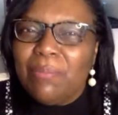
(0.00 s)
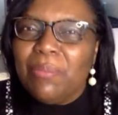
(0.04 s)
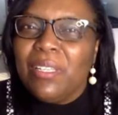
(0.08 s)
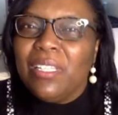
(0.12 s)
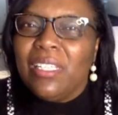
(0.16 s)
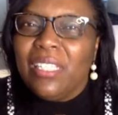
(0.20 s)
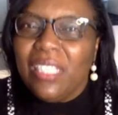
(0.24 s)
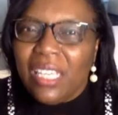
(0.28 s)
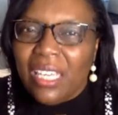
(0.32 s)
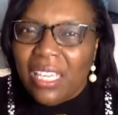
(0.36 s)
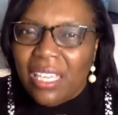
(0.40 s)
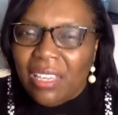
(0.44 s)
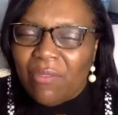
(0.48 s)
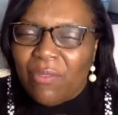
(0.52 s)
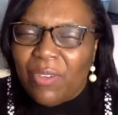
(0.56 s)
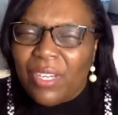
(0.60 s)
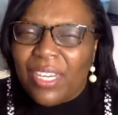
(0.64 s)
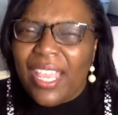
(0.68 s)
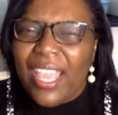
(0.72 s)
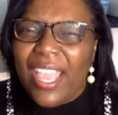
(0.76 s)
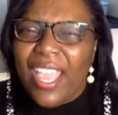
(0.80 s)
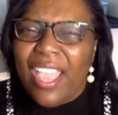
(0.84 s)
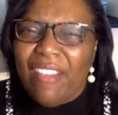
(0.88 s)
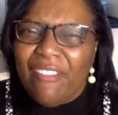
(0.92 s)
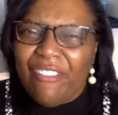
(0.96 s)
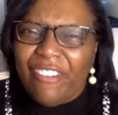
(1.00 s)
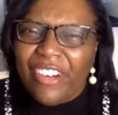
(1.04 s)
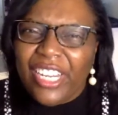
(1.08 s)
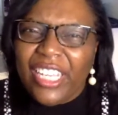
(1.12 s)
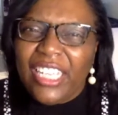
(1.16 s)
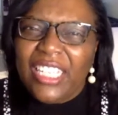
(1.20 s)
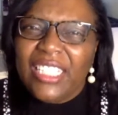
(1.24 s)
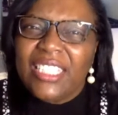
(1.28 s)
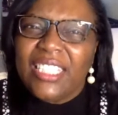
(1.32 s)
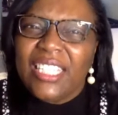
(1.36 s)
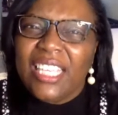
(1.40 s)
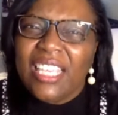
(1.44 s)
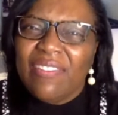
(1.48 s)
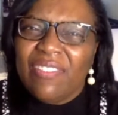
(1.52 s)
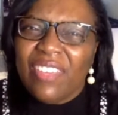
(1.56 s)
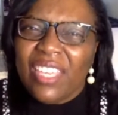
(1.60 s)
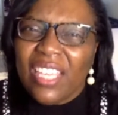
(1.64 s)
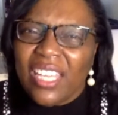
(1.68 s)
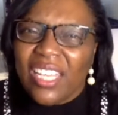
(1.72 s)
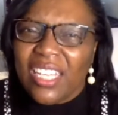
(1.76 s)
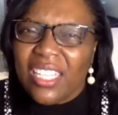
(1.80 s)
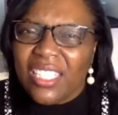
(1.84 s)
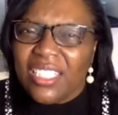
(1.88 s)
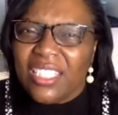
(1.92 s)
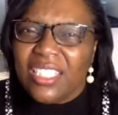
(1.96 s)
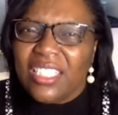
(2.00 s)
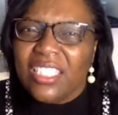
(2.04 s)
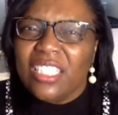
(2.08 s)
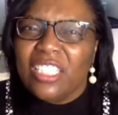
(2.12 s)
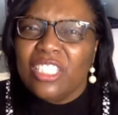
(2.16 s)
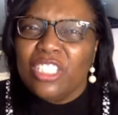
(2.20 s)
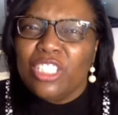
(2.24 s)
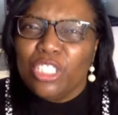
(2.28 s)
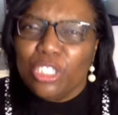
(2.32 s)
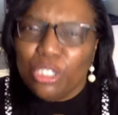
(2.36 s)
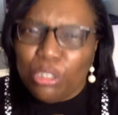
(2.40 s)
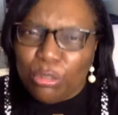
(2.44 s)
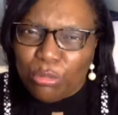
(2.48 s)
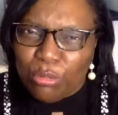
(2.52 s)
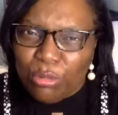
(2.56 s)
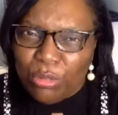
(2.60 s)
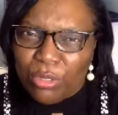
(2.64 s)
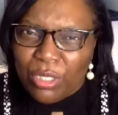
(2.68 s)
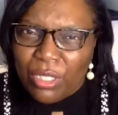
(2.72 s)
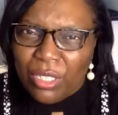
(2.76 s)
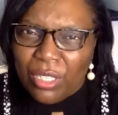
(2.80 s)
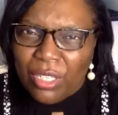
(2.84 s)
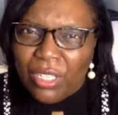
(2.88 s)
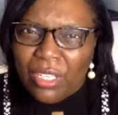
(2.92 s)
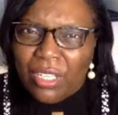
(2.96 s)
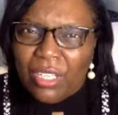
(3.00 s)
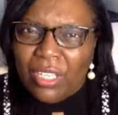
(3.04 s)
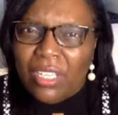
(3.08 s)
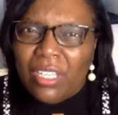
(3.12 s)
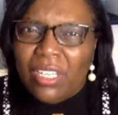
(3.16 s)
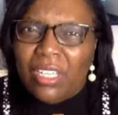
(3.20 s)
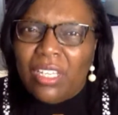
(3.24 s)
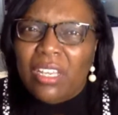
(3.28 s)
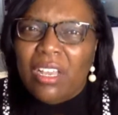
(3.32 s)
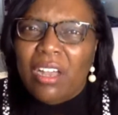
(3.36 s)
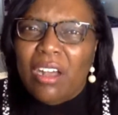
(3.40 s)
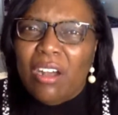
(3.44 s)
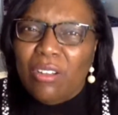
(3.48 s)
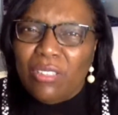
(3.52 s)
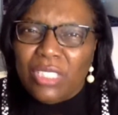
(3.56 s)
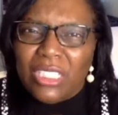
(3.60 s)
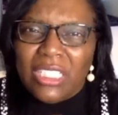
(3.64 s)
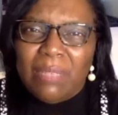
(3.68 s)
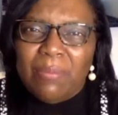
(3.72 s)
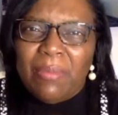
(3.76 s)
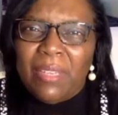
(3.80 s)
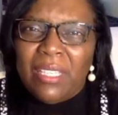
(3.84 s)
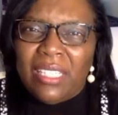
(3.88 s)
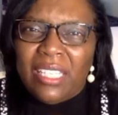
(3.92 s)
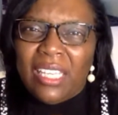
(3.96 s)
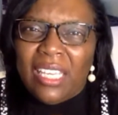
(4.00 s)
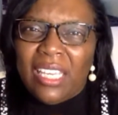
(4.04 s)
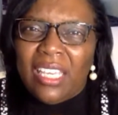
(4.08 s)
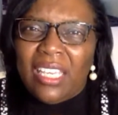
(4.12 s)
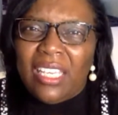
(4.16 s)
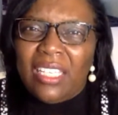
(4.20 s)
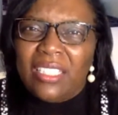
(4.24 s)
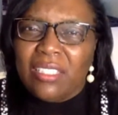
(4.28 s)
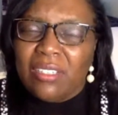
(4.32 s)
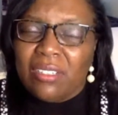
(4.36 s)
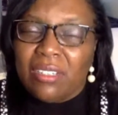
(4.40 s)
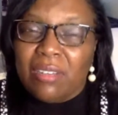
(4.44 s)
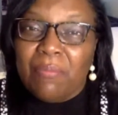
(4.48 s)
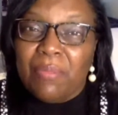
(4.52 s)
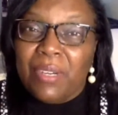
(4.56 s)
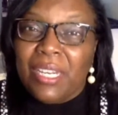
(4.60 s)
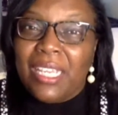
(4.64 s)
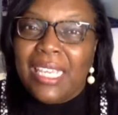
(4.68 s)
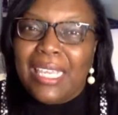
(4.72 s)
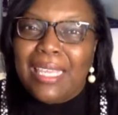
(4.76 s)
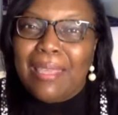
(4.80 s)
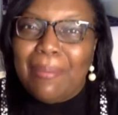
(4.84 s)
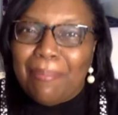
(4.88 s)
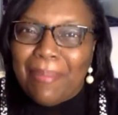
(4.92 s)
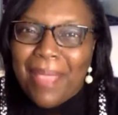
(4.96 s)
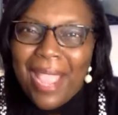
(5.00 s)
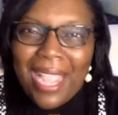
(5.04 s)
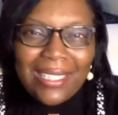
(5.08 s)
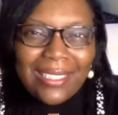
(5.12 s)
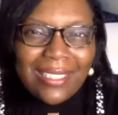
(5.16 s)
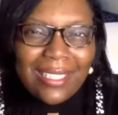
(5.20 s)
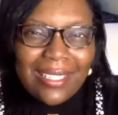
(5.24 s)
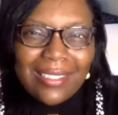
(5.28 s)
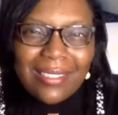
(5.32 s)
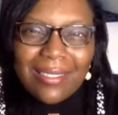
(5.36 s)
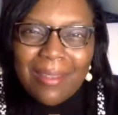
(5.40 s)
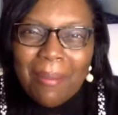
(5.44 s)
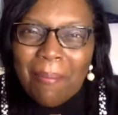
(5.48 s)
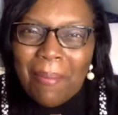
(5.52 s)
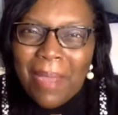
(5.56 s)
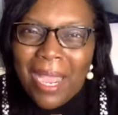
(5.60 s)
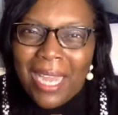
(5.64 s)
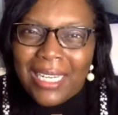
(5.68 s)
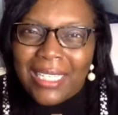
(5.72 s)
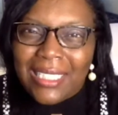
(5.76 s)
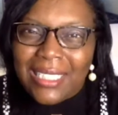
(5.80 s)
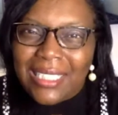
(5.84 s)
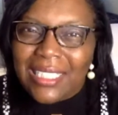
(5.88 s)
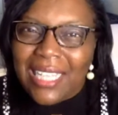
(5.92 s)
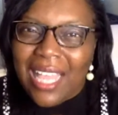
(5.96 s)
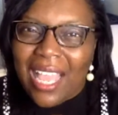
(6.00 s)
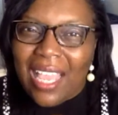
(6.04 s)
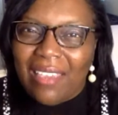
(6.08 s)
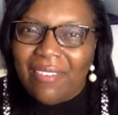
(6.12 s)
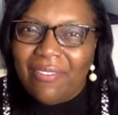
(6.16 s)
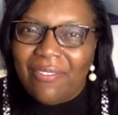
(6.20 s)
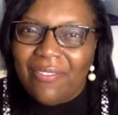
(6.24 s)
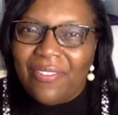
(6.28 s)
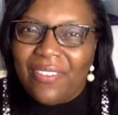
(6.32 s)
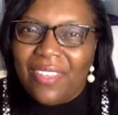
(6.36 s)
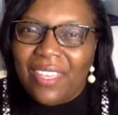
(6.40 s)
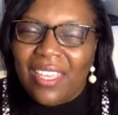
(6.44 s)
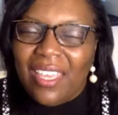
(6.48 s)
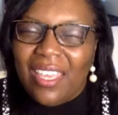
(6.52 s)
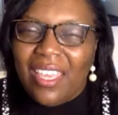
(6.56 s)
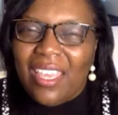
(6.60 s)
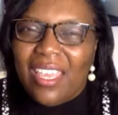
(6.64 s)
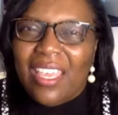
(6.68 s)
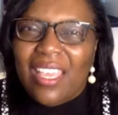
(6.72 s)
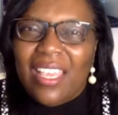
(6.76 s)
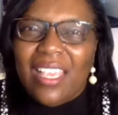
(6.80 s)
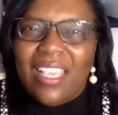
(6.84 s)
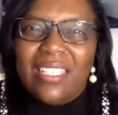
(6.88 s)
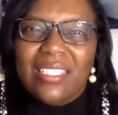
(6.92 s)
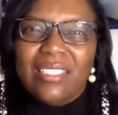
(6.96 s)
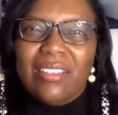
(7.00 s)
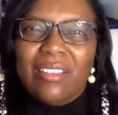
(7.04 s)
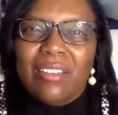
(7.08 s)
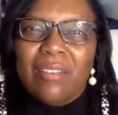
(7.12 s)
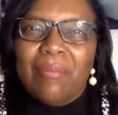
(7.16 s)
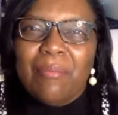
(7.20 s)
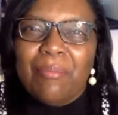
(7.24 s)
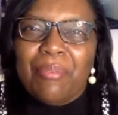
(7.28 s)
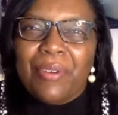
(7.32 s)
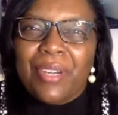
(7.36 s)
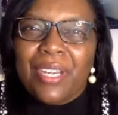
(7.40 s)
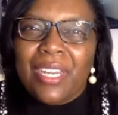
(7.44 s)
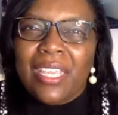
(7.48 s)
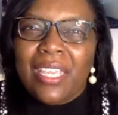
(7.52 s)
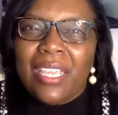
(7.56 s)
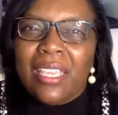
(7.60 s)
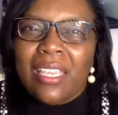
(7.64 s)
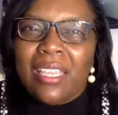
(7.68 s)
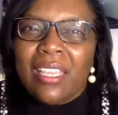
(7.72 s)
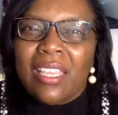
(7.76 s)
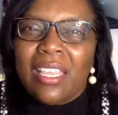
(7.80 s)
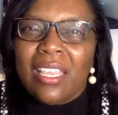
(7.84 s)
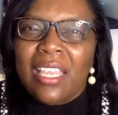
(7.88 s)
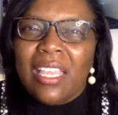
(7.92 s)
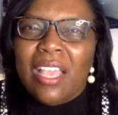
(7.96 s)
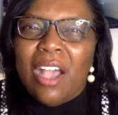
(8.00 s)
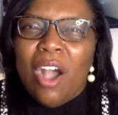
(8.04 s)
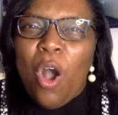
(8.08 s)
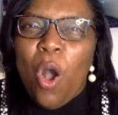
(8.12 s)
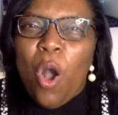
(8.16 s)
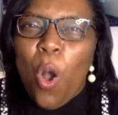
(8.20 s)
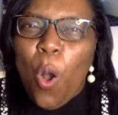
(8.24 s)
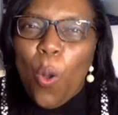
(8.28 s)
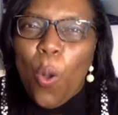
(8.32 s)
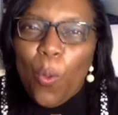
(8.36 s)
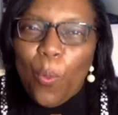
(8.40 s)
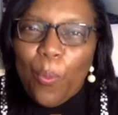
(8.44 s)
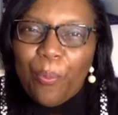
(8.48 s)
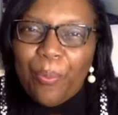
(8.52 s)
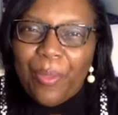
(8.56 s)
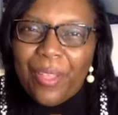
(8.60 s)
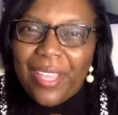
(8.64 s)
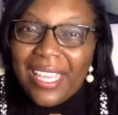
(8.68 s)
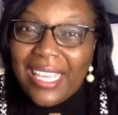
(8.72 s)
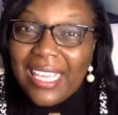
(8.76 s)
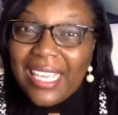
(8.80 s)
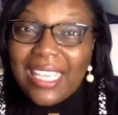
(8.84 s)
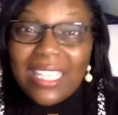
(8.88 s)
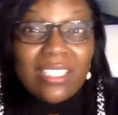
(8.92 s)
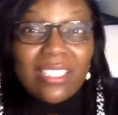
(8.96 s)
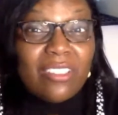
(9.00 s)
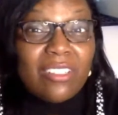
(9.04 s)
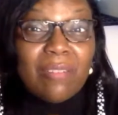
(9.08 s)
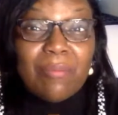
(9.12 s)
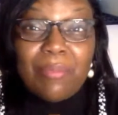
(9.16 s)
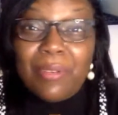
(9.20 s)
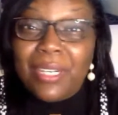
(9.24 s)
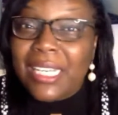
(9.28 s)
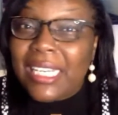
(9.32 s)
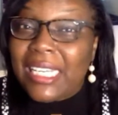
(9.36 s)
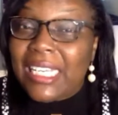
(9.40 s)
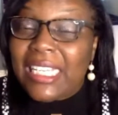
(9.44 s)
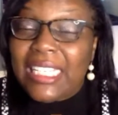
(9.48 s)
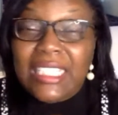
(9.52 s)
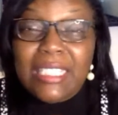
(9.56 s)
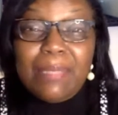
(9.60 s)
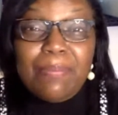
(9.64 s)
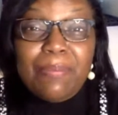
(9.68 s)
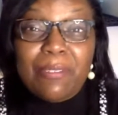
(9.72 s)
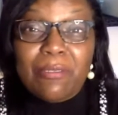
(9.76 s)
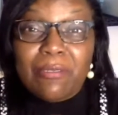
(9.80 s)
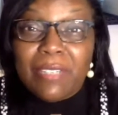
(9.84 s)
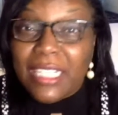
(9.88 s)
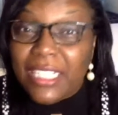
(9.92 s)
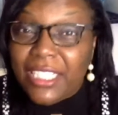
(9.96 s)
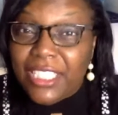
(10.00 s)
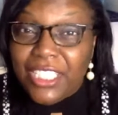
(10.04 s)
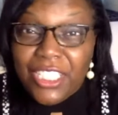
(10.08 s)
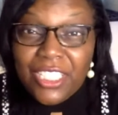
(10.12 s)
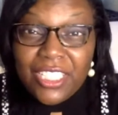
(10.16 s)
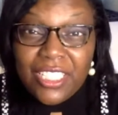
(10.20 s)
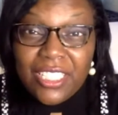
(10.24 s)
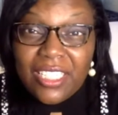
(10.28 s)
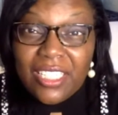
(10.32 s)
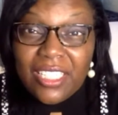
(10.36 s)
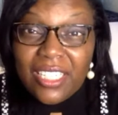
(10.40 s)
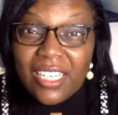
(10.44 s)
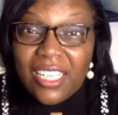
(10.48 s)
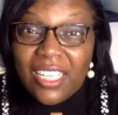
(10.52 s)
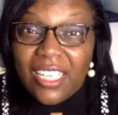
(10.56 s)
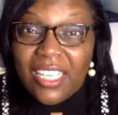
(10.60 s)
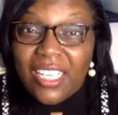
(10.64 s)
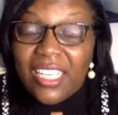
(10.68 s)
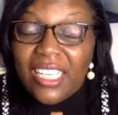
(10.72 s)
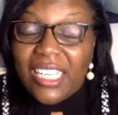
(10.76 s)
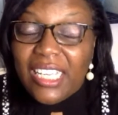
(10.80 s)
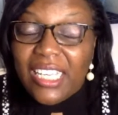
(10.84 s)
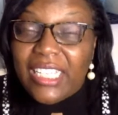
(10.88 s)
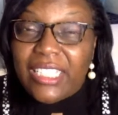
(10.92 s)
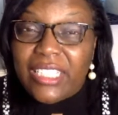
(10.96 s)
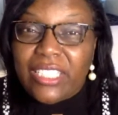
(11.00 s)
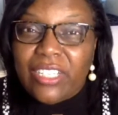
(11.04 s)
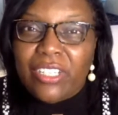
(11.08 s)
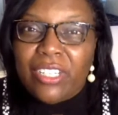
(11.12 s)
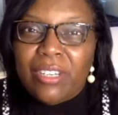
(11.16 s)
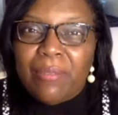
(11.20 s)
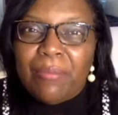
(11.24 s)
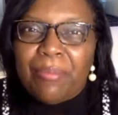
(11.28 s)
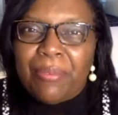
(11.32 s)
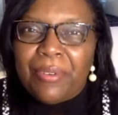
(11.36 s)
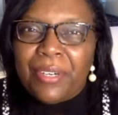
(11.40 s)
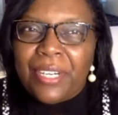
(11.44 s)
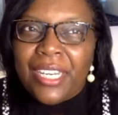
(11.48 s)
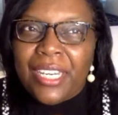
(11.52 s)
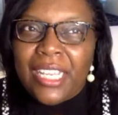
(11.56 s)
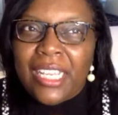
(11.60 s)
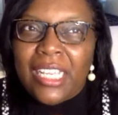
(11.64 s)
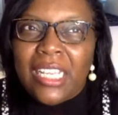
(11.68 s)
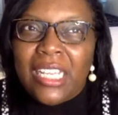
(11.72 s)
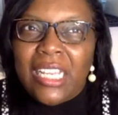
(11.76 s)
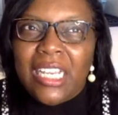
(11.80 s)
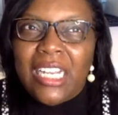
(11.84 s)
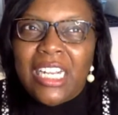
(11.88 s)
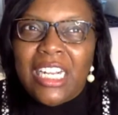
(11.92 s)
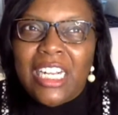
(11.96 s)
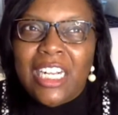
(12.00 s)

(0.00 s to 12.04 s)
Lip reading: believe whatever he's giving us to do ultimately is going to bring impact to somebody's life. It's going to bring hope. It's going to bring inspiration. It's going to bring